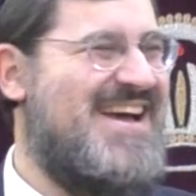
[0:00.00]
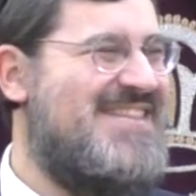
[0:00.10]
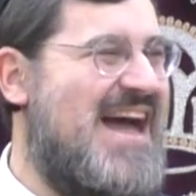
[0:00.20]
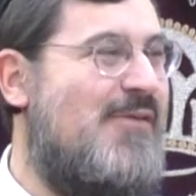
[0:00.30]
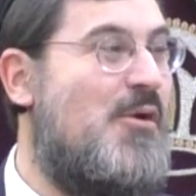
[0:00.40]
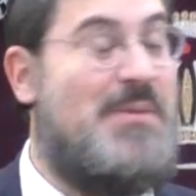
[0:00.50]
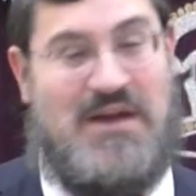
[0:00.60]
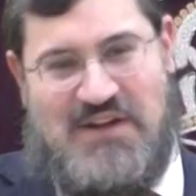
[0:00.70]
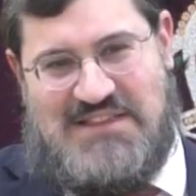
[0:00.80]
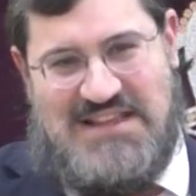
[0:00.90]
That would be,
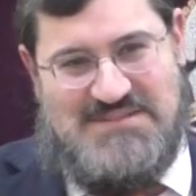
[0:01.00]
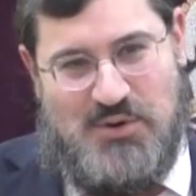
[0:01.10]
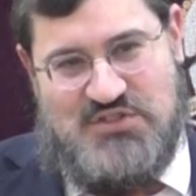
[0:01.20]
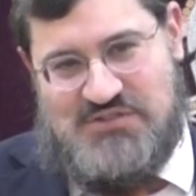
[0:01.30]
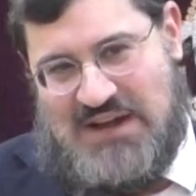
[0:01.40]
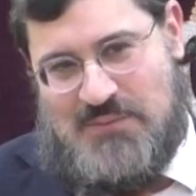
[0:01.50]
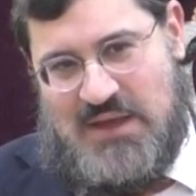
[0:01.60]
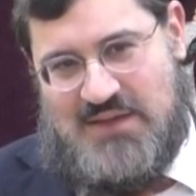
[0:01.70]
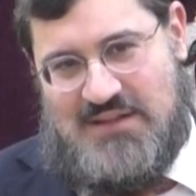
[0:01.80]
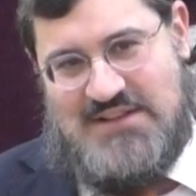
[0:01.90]
that's muktzah
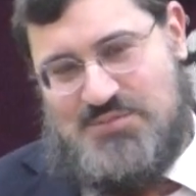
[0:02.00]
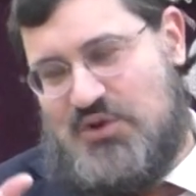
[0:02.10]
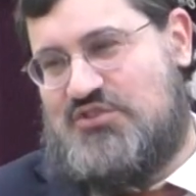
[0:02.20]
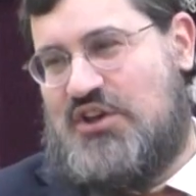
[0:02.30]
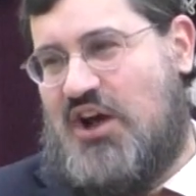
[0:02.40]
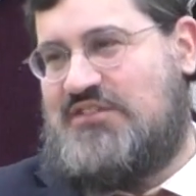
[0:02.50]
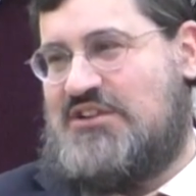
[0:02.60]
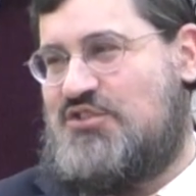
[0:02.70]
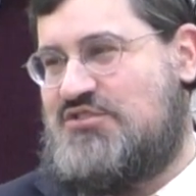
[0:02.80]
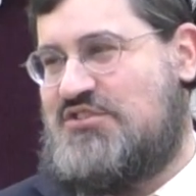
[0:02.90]
anyway. That's muktzah. You can't
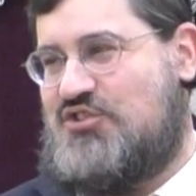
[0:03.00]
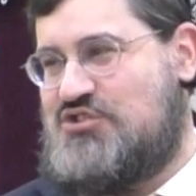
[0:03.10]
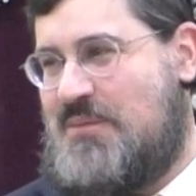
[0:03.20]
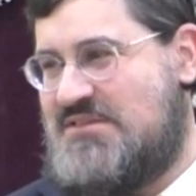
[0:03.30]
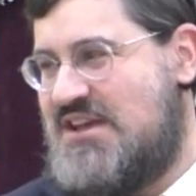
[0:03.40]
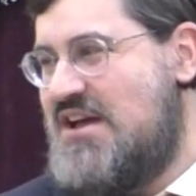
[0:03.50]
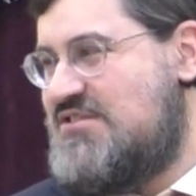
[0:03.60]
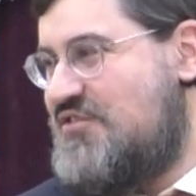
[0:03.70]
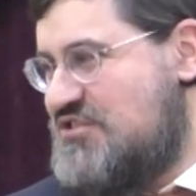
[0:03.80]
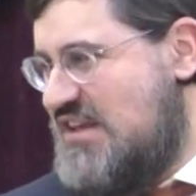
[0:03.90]
touch those things on Shabbos.
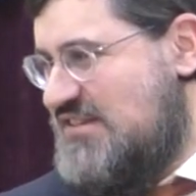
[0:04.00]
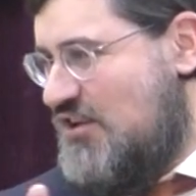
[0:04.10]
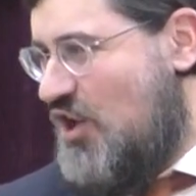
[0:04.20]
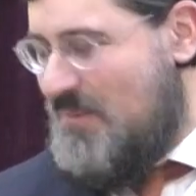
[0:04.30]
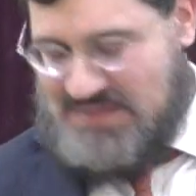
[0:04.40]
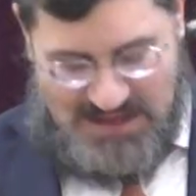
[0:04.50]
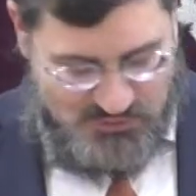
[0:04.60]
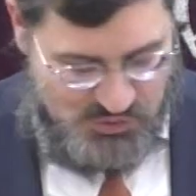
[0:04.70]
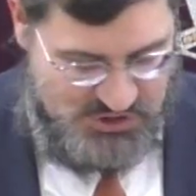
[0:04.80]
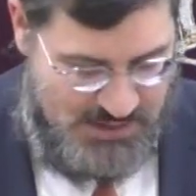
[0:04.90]
So you can't make that
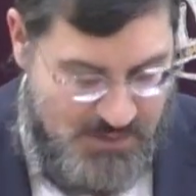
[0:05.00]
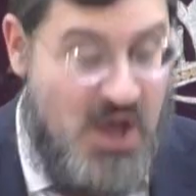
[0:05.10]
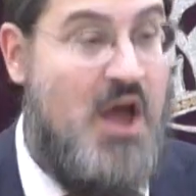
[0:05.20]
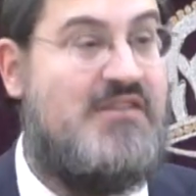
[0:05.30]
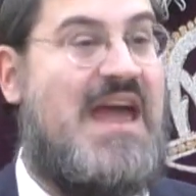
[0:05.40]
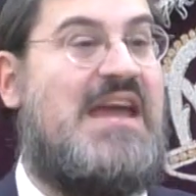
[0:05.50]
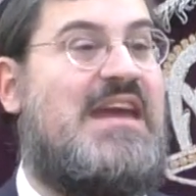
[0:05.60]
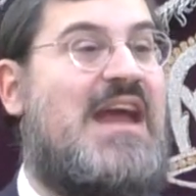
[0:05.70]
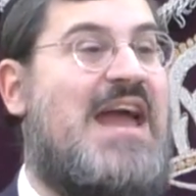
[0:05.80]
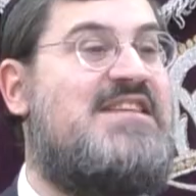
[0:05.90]
into a shape.
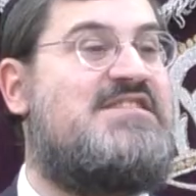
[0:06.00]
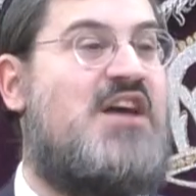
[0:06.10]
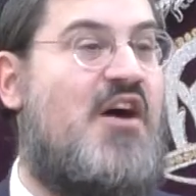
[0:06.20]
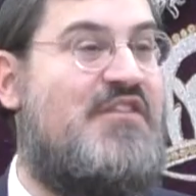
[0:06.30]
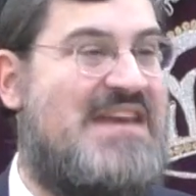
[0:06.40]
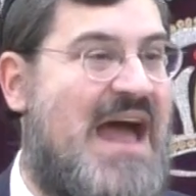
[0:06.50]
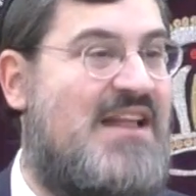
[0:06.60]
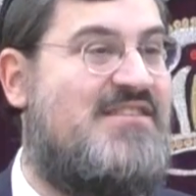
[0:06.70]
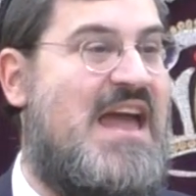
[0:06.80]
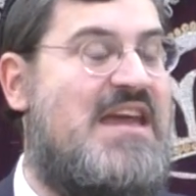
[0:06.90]
Taking a
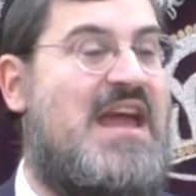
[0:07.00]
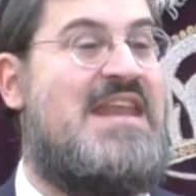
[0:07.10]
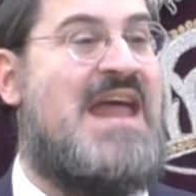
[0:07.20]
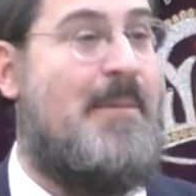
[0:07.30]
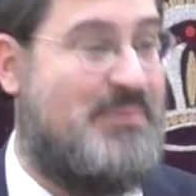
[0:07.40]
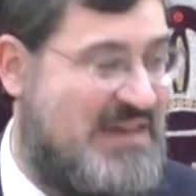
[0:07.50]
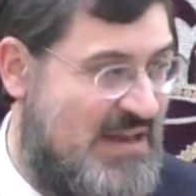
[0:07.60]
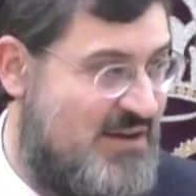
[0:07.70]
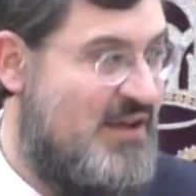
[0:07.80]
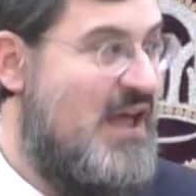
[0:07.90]
serviette, take a
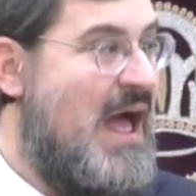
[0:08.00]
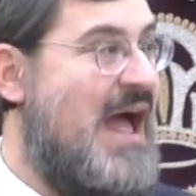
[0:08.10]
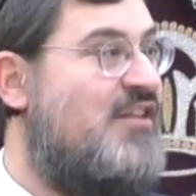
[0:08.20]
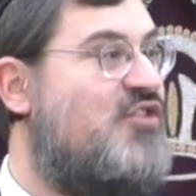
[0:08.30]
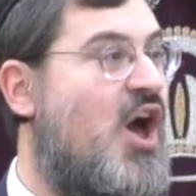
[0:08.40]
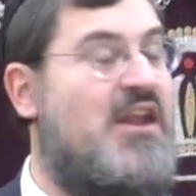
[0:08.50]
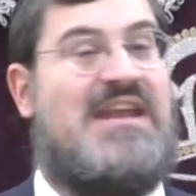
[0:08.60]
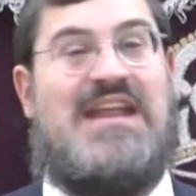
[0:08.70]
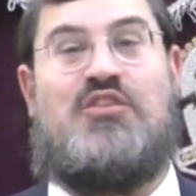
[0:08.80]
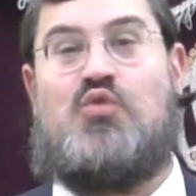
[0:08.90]
napkin, and turn
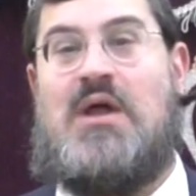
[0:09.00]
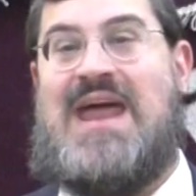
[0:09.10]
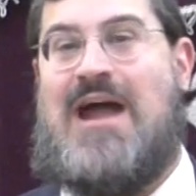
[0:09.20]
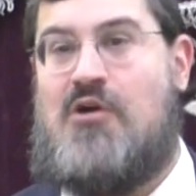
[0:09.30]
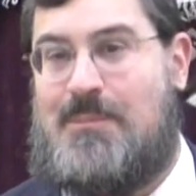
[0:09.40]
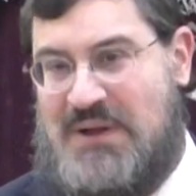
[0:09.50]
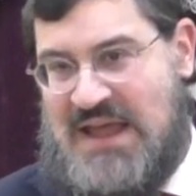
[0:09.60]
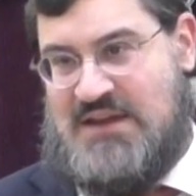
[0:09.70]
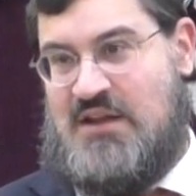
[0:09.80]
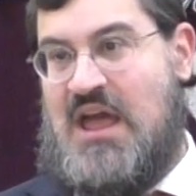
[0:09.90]
it into an
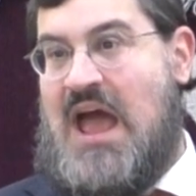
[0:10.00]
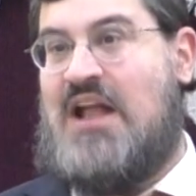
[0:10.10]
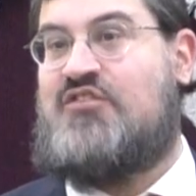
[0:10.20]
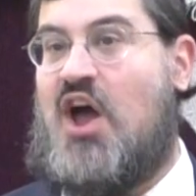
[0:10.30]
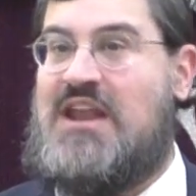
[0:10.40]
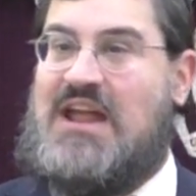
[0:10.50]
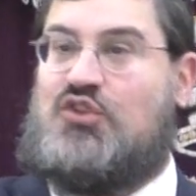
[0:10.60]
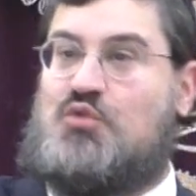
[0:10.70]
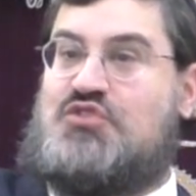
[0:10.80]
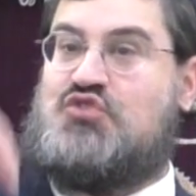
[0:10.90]
aeroplane, and turn it
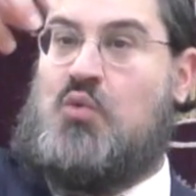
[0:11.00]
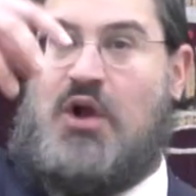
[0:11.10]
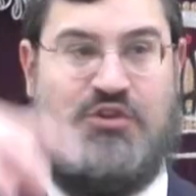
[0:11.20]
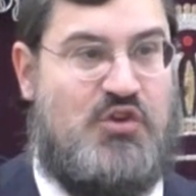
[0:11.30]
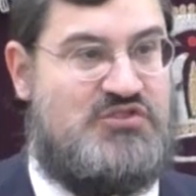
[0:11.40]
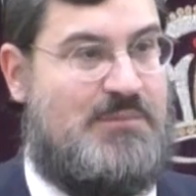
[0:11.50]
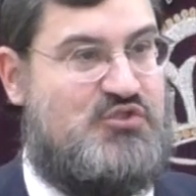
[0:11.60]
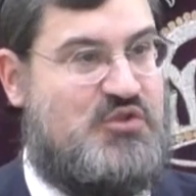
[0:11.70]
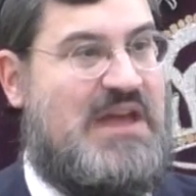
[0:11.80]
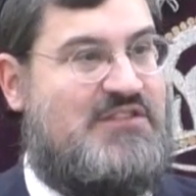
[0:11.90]
into a swan. You know,
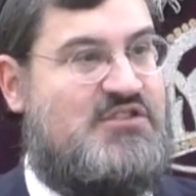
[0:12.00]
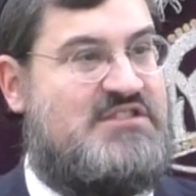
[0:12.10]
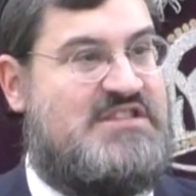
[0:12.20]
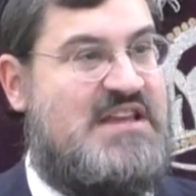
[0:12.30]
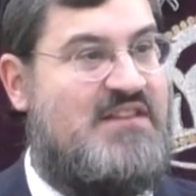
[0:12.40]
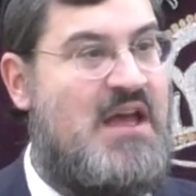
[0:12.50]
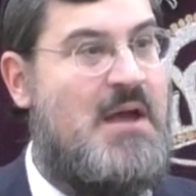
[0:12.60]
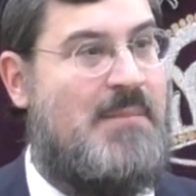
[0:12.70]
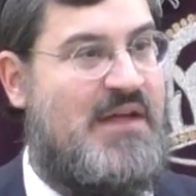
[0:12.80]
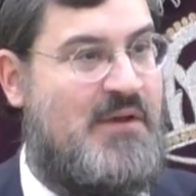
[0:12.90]
sometimes you get to your seat
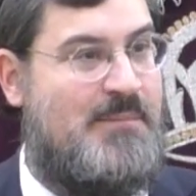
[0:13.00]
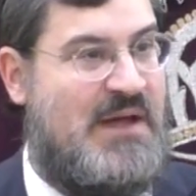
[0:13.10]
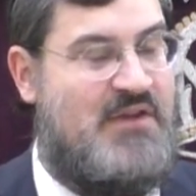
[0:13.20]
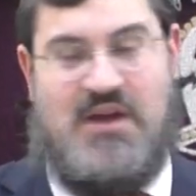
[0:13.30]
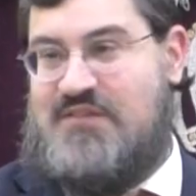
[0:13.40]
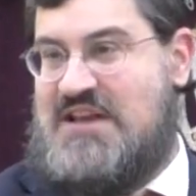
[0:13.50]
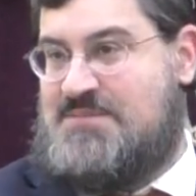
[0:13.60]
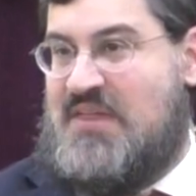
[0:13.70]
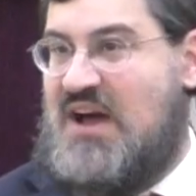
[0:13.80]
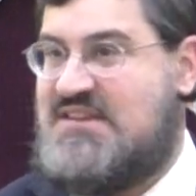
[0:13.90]
by the
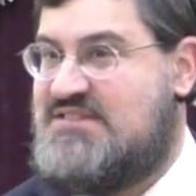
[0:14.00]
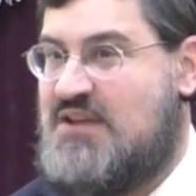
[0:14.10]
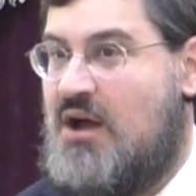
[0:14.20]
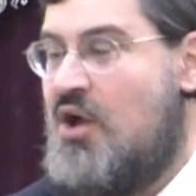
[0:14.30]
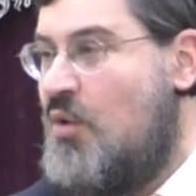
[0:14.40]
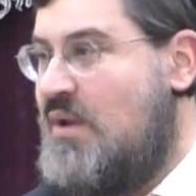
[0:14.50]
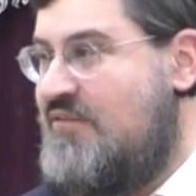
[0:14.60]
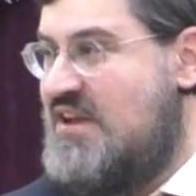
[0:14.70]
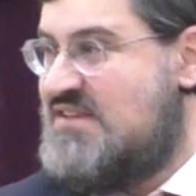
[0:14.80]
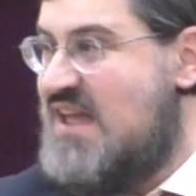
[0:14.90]
chasna,
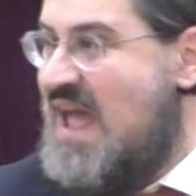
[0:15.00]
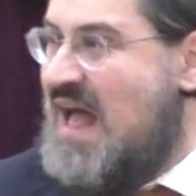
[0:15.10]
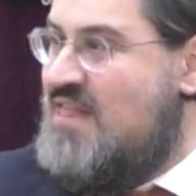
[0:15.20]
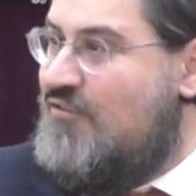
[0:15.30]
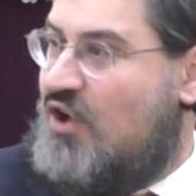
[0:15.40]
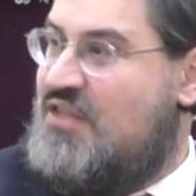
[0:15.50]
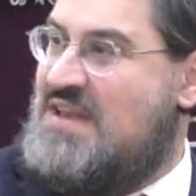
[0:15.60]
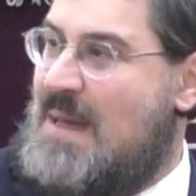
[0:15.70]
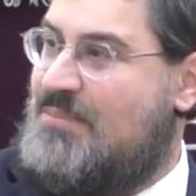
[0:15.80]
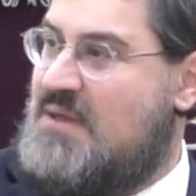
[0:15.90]
whatever it is, and they've got the
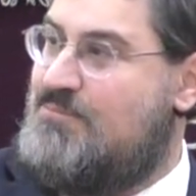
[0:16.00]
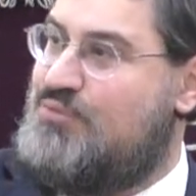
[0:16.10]
napkin